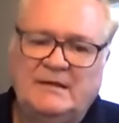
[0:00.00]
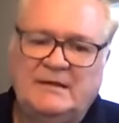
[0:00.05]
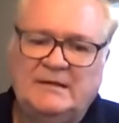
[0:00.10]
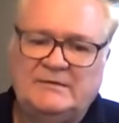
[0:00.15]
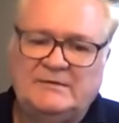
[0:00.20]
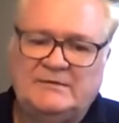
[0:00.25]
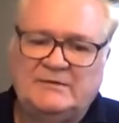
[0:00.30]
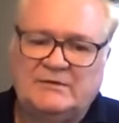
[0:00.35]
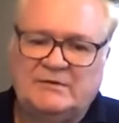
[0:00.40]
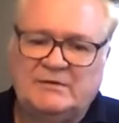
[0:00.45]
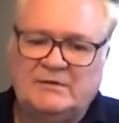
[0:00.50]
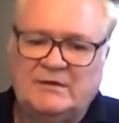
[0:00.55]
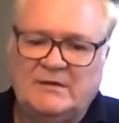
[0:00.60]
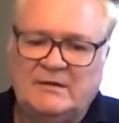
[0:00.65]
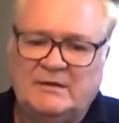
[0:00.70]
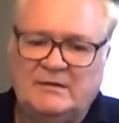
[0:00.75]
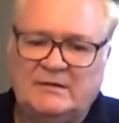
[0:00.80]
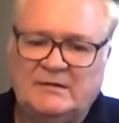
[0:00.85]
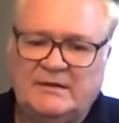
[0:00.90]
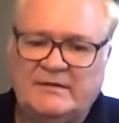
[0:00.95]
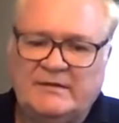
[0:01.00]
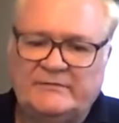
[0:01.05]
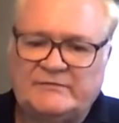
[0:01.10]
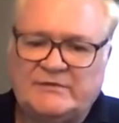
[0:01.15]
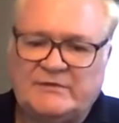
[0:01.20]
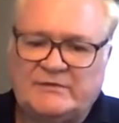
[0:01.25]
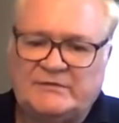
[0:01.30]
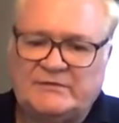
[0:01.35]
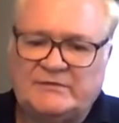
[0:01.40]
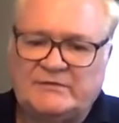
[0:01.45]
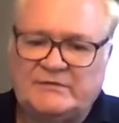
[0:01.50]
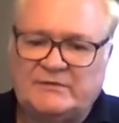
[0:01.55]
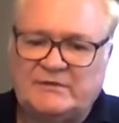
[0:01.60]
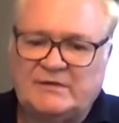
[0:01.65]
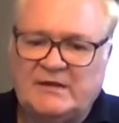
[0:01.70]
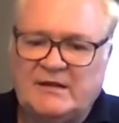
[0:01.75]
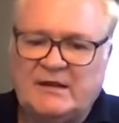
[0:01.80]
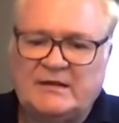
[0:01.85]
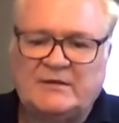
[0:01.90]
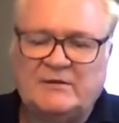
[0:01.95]
It gives
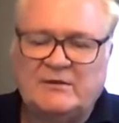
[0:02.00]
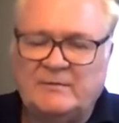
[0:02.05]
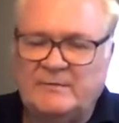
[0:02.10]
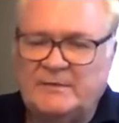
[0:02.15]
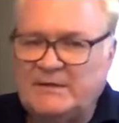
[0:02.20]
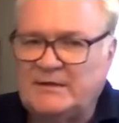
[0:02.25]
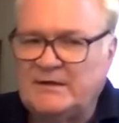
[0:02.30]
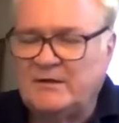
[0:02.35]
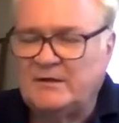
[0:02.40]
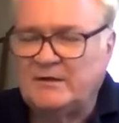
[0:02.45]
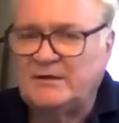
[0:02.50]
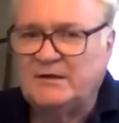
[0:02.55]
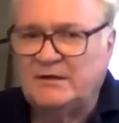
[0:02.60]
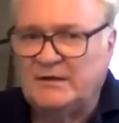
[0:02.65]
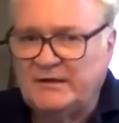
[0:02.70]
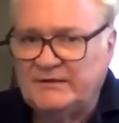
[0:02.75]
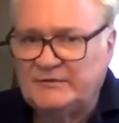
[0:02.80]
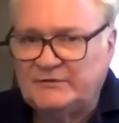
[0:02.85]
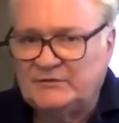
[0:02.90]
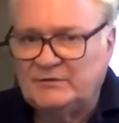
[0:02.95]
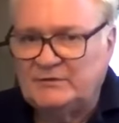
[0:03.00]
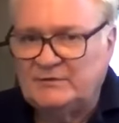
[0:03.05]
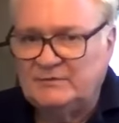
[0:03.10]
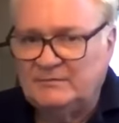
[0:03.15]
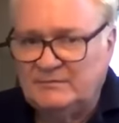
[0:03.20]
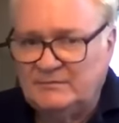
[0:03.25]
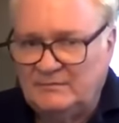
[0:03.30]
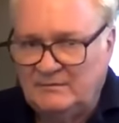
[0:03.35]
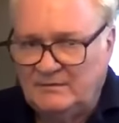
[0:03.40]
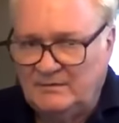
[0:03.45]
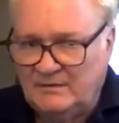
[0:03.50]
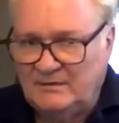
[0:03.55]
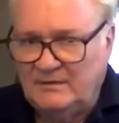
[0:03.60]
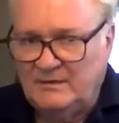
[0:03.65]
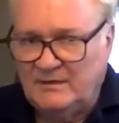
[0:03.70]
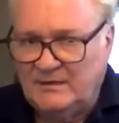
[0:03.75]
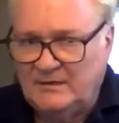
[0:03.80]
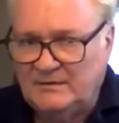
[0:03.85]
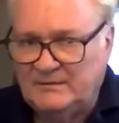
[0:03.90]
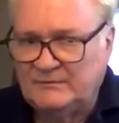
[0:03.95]
us economic calculation,
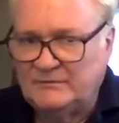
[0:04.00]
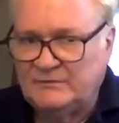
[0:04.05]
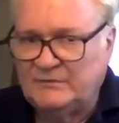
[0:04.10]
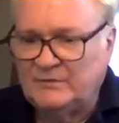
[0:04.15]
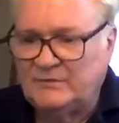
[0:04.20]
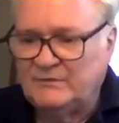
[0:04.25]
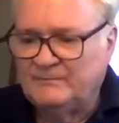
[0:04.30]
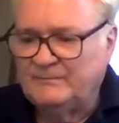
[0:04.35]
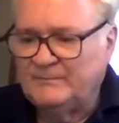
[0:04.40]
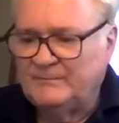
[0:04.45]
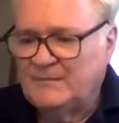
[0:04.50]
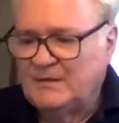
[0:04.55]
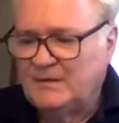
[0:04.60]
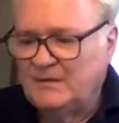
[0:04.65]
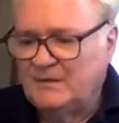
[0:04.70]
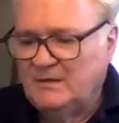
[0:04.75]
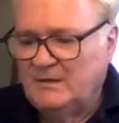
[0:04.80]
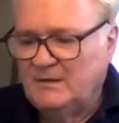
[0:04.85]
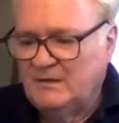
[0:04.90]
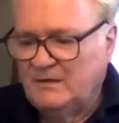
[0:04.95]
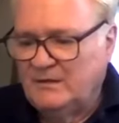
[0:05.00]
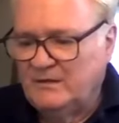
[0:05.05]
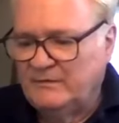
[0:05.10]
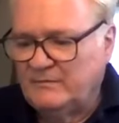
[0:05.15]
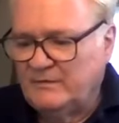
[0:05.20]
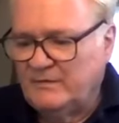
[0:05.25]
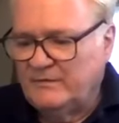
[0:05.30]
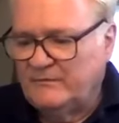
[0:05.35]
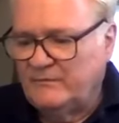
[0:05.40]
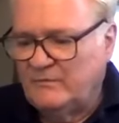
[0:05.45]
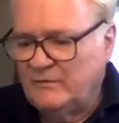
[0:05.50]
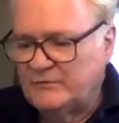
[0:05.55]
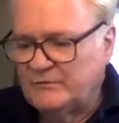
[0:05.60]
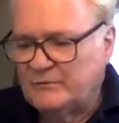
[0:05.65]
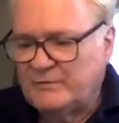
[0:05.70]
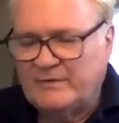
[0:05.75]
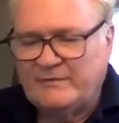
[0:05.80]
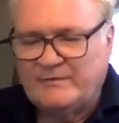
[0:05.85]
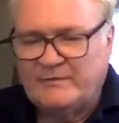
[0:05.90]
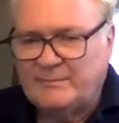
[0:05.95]
and of
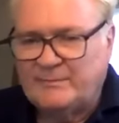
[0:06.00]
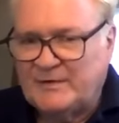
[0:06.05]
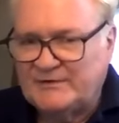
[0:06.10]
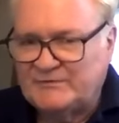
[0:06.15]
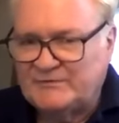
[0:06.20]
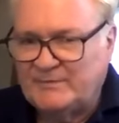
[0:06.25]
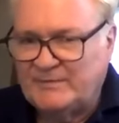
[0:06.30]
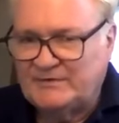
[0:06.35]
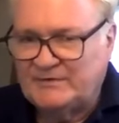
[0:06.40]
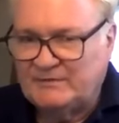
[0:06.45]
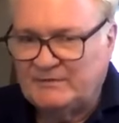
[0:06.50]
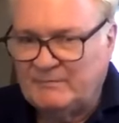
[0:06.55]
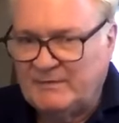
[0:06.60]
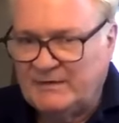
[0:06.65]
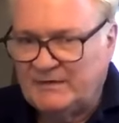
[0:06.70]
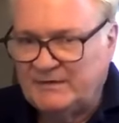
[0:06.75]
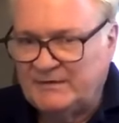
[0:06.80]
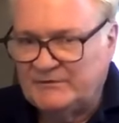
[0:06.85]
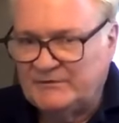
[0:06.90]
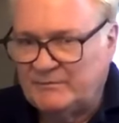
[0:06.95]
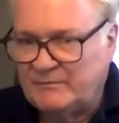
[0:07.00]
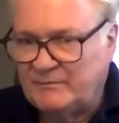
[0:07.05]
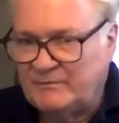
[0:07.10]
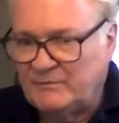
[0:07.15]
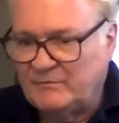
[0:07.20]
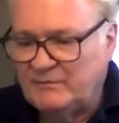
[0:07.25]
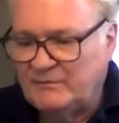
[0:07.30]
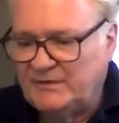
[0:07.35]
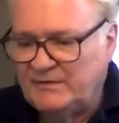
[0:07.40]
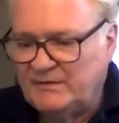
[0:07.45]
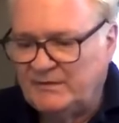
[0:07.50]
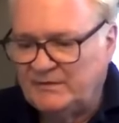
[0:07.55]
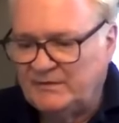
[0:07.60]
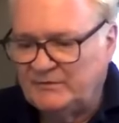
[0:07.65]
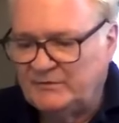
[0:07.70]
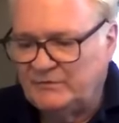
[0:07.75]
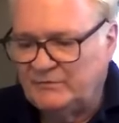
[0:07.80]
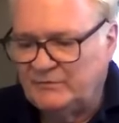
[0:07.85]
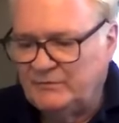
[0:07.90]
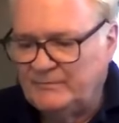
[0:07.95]
course we have the price mechanism thrown in there
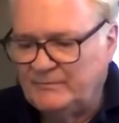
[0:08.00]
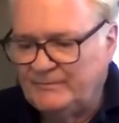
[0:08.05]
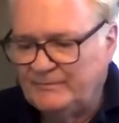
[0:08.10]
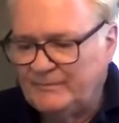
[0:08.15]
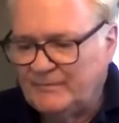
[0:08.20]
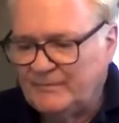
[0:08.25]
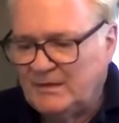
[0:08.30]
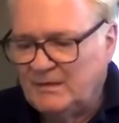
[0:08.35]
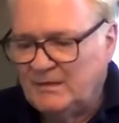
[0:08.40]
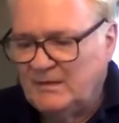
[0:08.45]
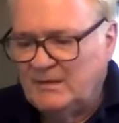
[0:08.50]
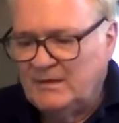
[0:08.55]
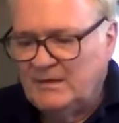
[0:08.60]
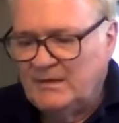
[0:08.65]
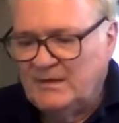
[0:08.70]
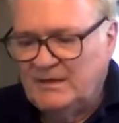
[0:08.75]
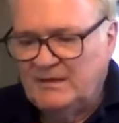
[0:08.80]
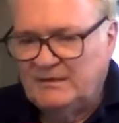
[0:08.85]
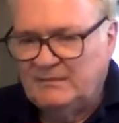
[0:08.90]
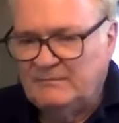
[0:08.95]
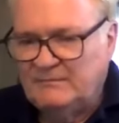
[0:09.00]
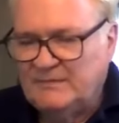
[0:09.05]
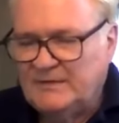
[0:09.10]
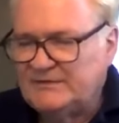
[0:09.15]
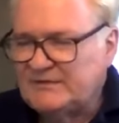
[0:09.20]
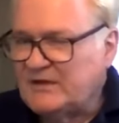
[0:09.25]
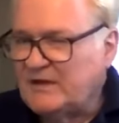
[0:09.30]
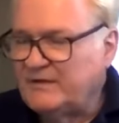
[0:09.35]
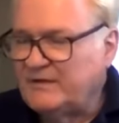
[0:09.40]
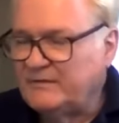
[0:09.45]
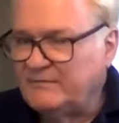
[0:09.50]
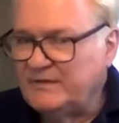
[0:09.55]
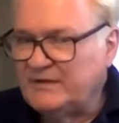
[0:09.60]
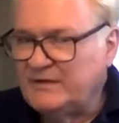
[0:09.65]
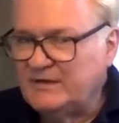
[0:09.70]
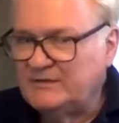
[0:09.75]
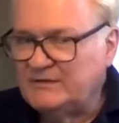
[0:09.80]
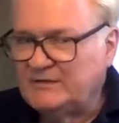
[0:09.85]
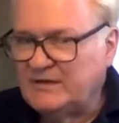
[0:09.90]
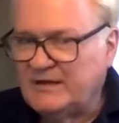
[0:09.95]
too. It meets kind of
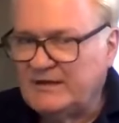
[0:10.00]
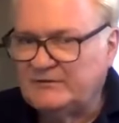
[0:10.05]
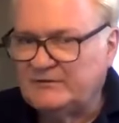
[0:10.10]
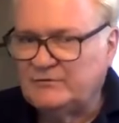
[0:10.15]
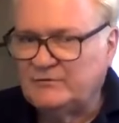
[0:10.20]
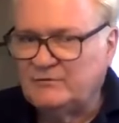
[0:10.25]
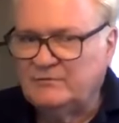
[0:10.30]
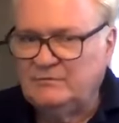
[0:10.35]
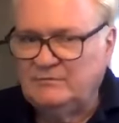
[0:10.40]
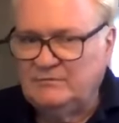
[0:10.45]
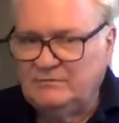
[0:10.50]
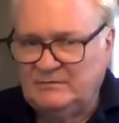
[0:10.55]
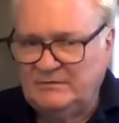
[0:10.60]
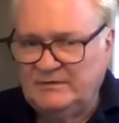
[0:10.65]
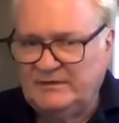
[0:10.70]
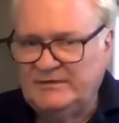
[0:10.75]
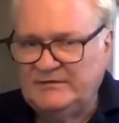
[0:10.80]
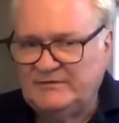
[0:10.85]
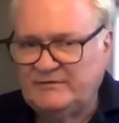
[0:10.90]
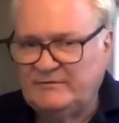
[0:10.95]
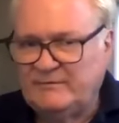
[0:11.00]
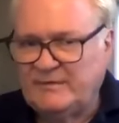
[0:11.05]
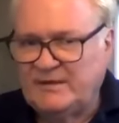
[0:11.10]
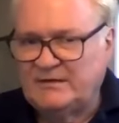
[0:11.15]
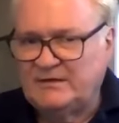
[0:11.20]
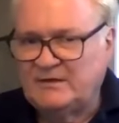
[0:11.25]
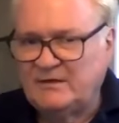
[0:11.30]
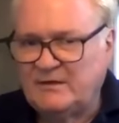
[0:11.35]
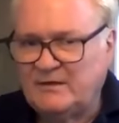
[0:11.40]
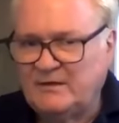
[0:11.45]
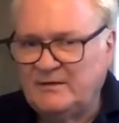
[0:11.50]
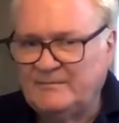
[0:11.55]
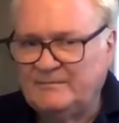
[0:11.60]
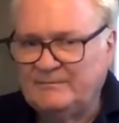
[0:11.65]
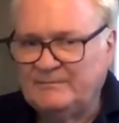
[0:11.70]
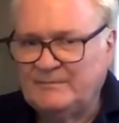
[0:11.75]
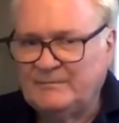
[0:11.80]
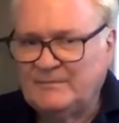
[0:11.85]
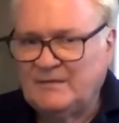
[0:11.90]
the intellectual needs of mankind,